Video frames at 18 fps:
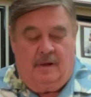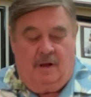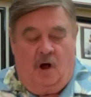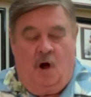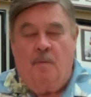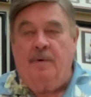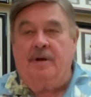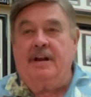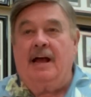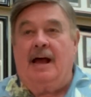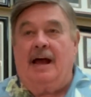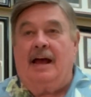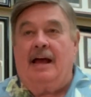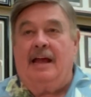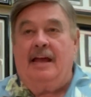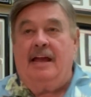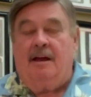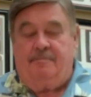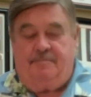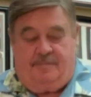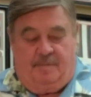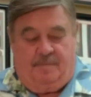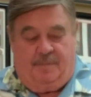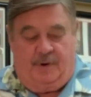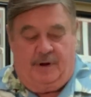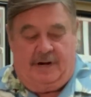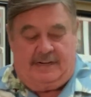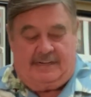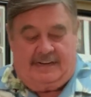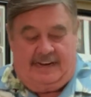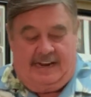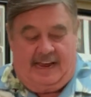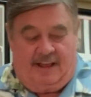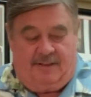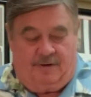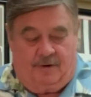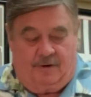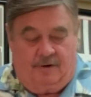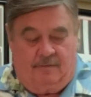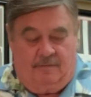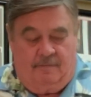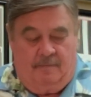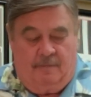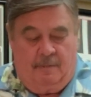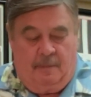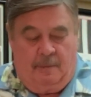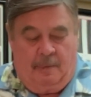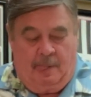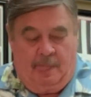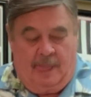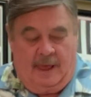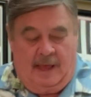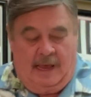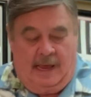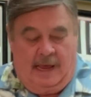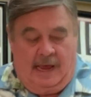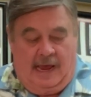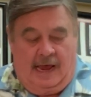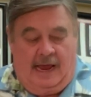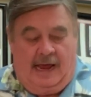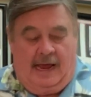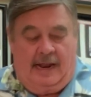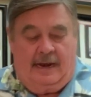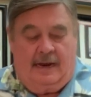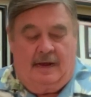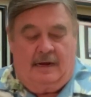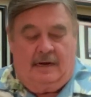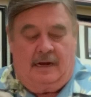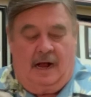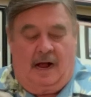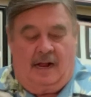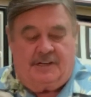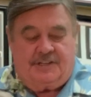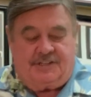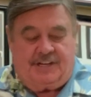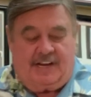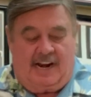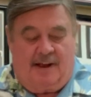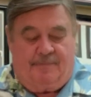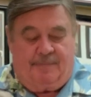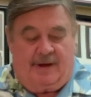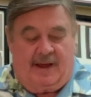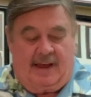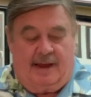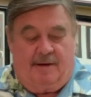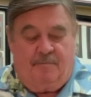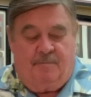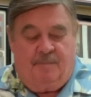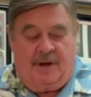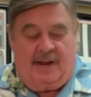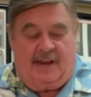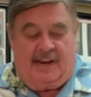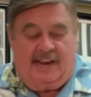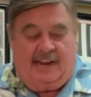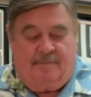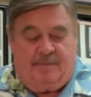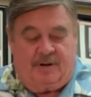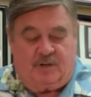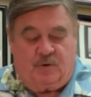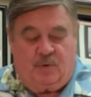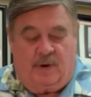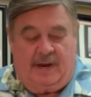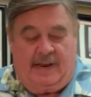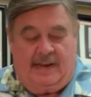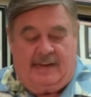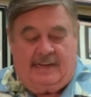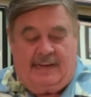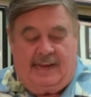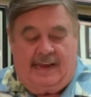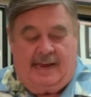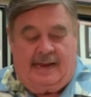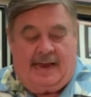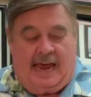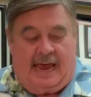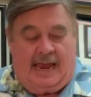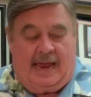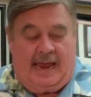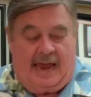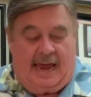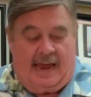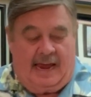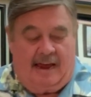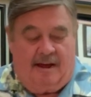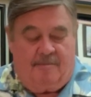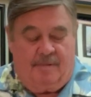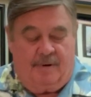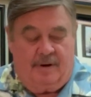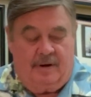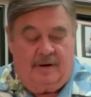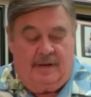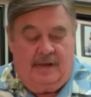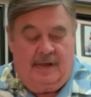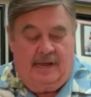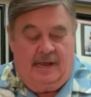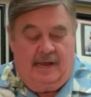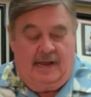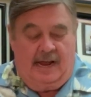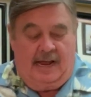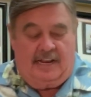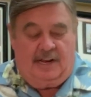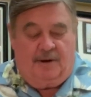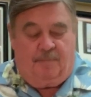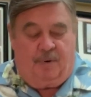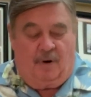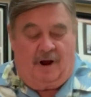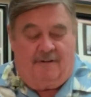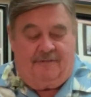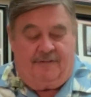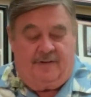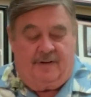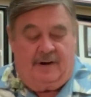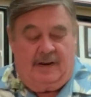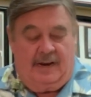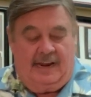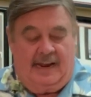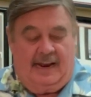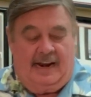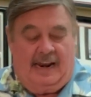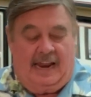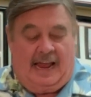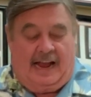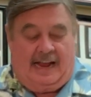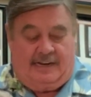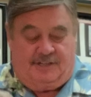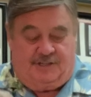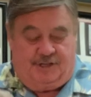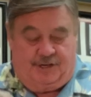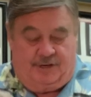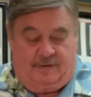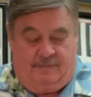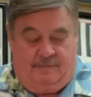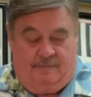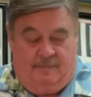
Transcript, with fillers: Obadiah helped put it together. And God set up a meeting between King Ahab and the prophet Elijah.